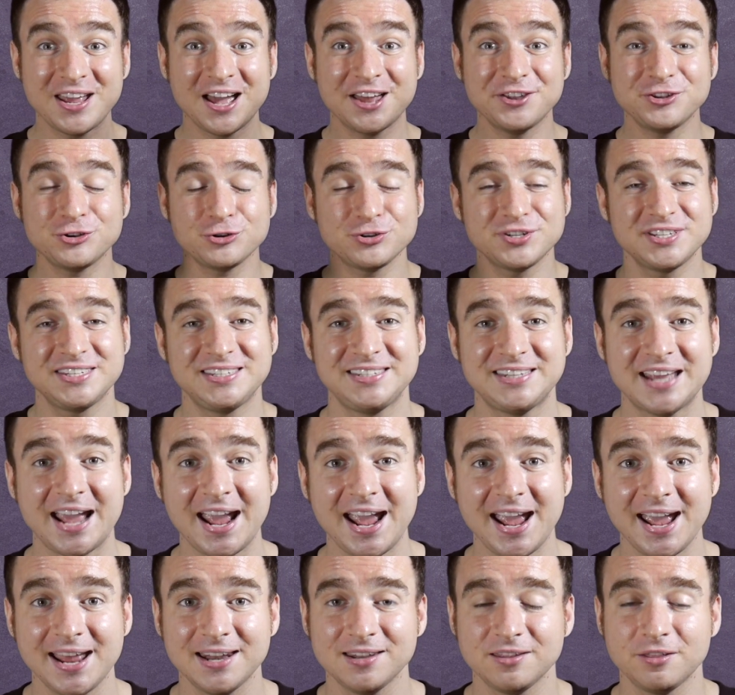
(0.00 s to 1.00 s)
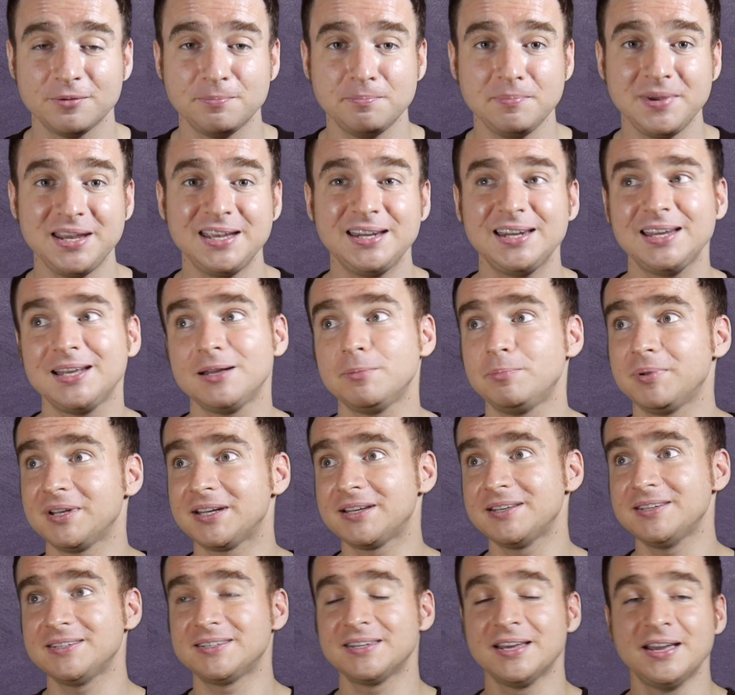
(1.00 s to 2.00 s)
We understand the meaning
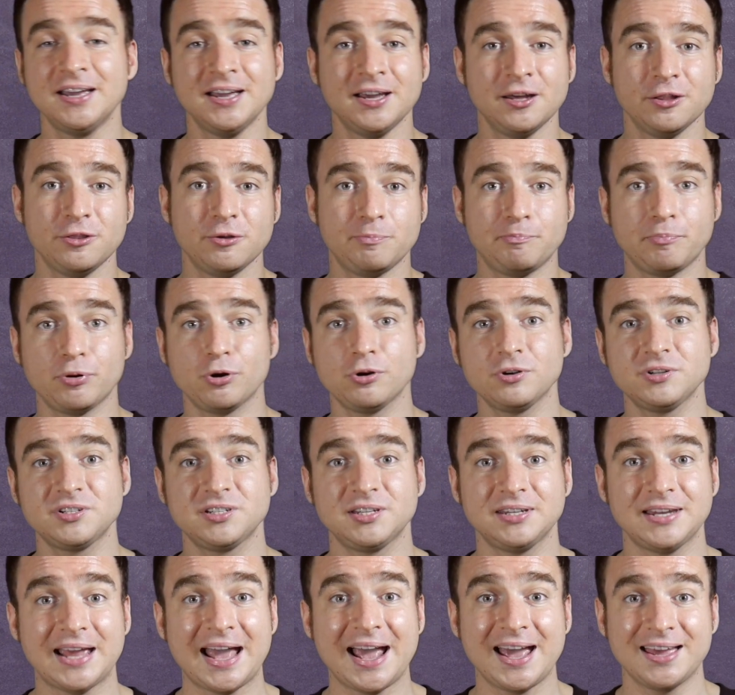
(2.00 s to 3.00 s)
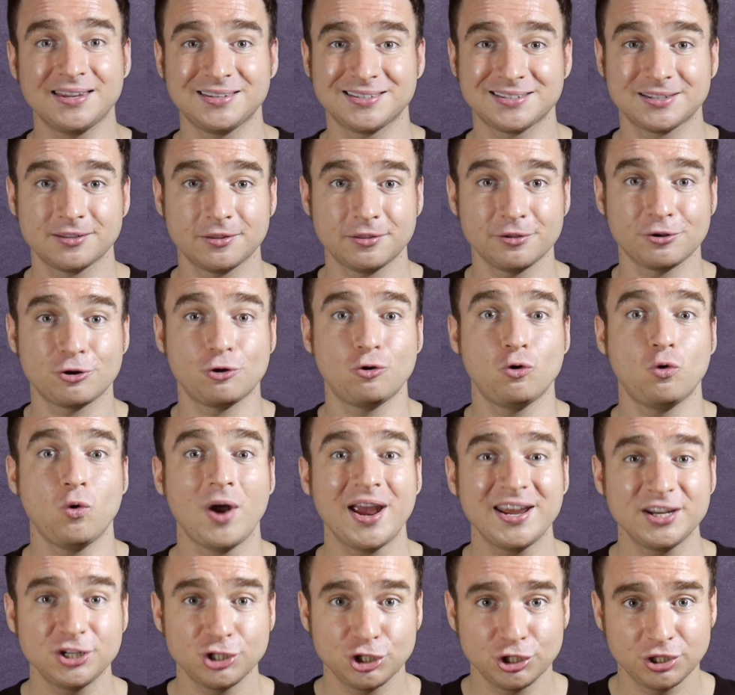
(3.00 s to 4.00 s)
because the person asked the
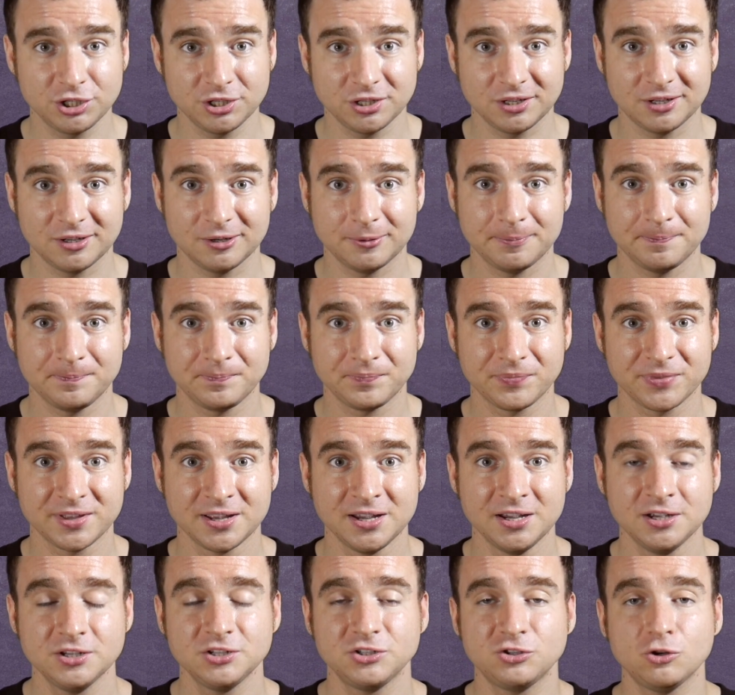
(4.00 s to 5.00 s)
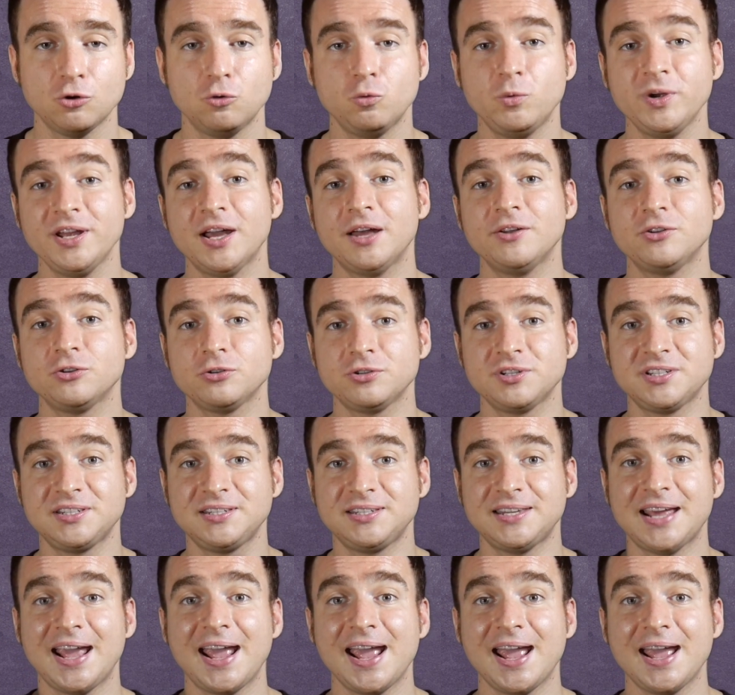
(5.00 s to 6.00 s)
question. So we
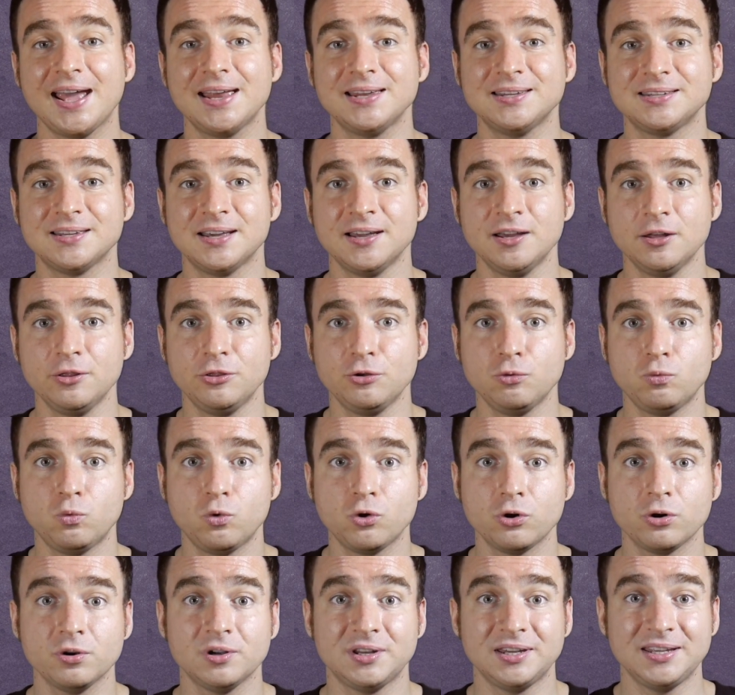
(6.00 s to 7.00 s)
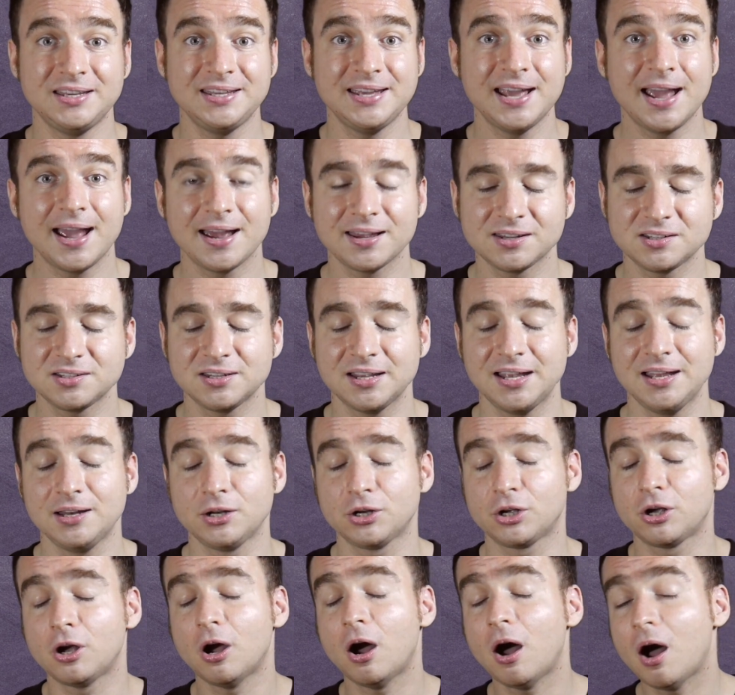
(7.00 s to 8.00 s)
understand the word yes
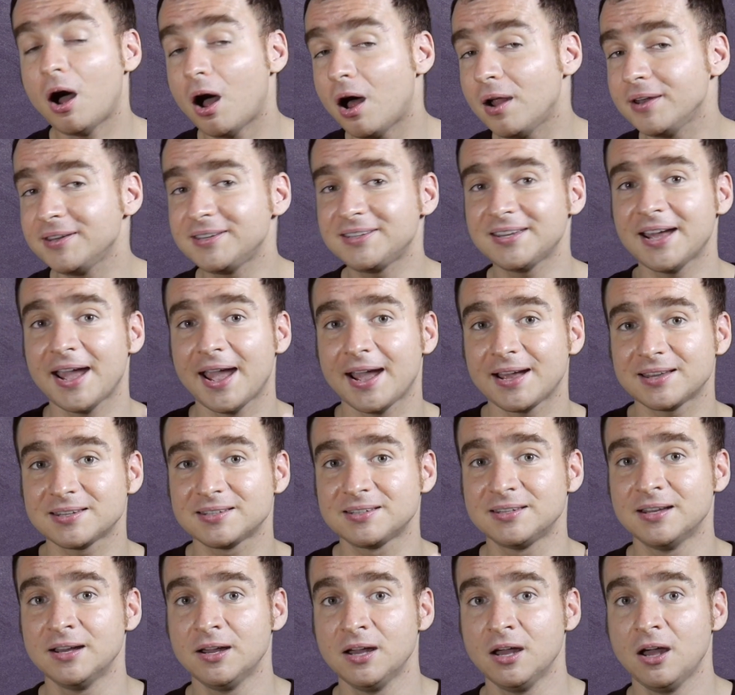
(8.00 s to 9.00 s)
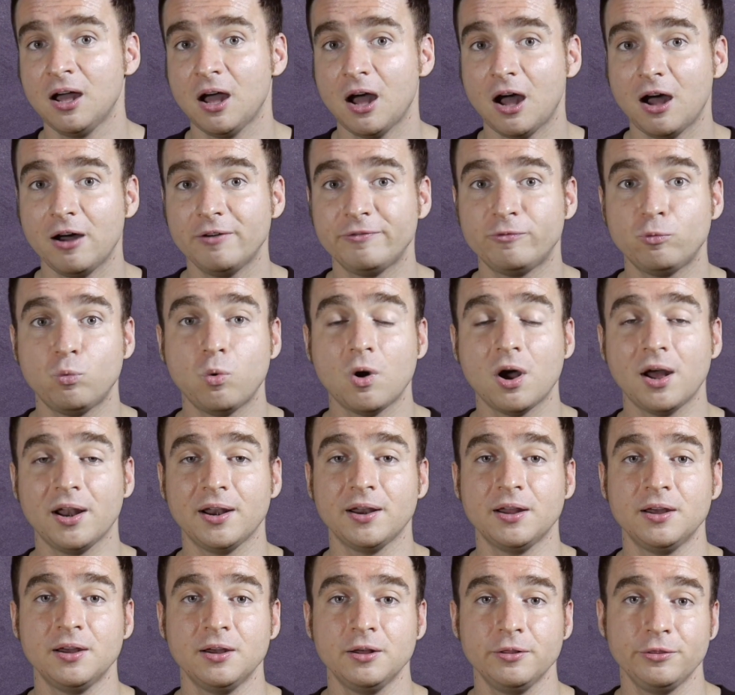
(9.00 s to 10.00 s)
in context of
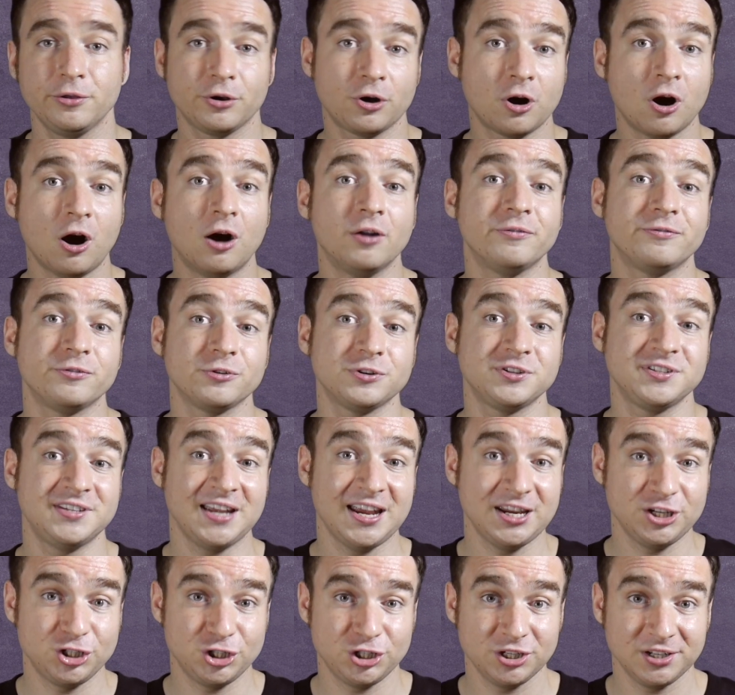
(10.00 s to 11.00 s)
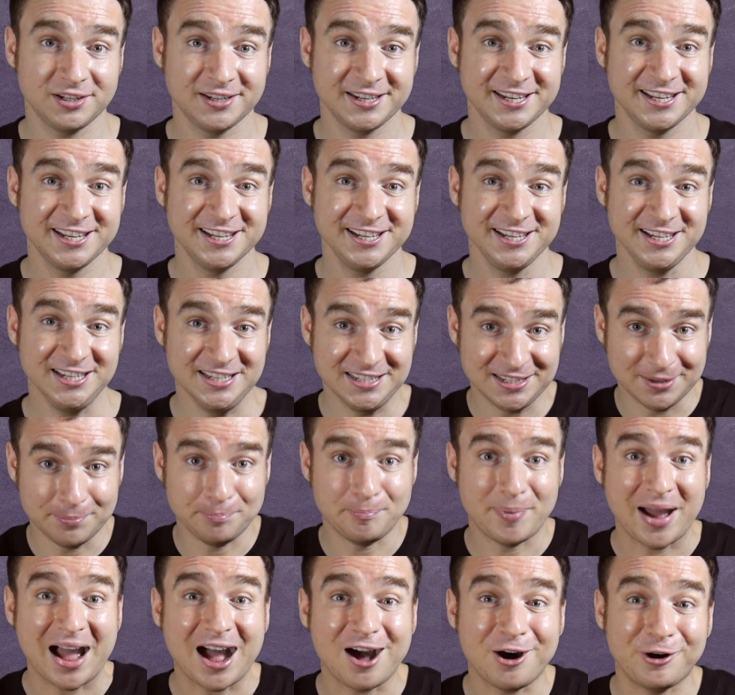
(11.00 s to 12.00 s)
what the conversation
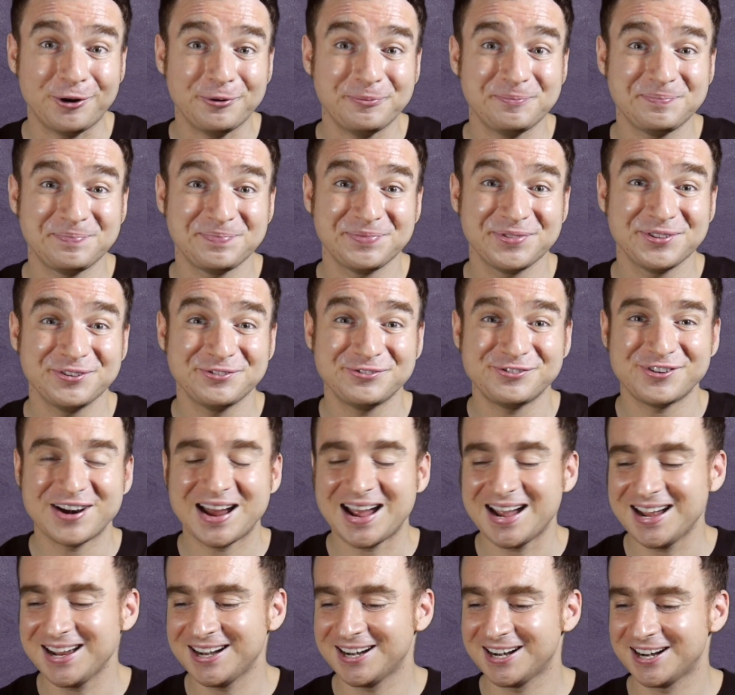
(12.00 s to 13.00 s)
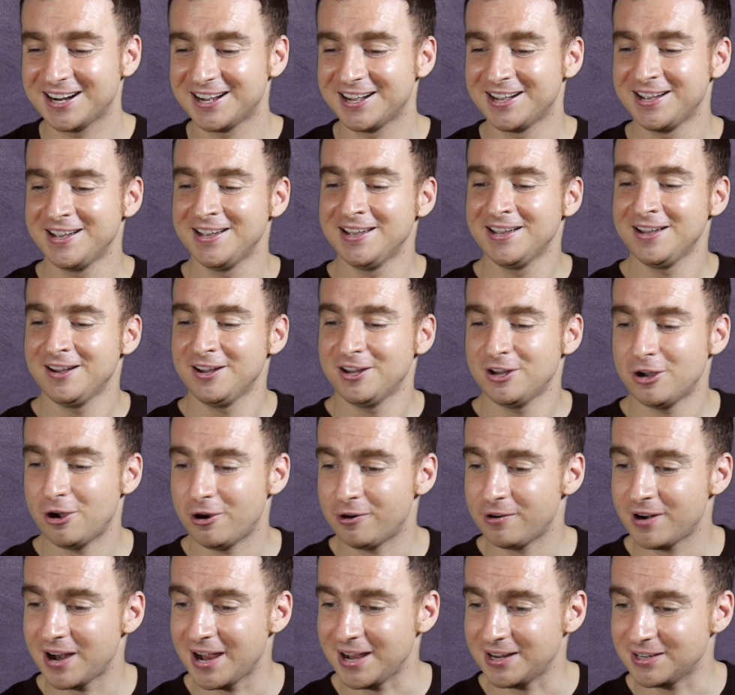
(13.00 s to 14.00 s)
is about, right?
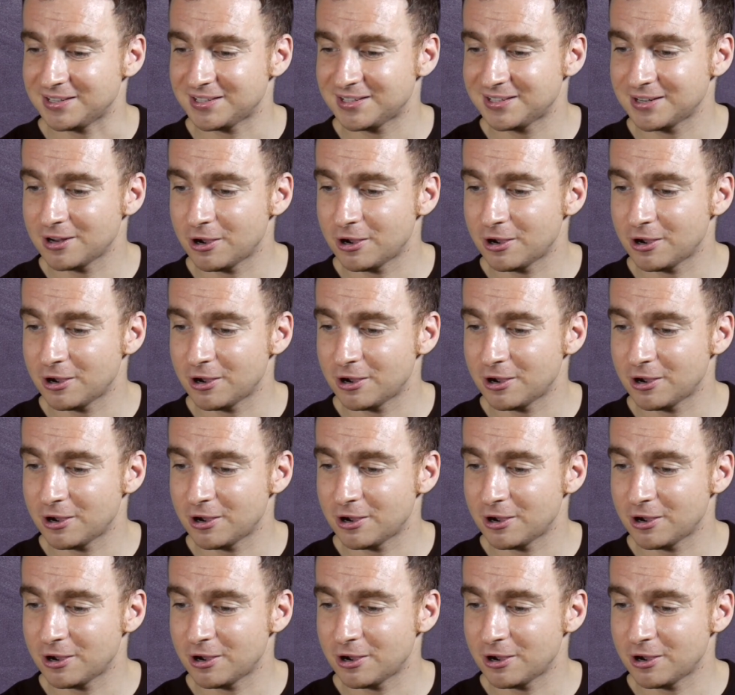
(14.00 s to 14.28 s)
All right.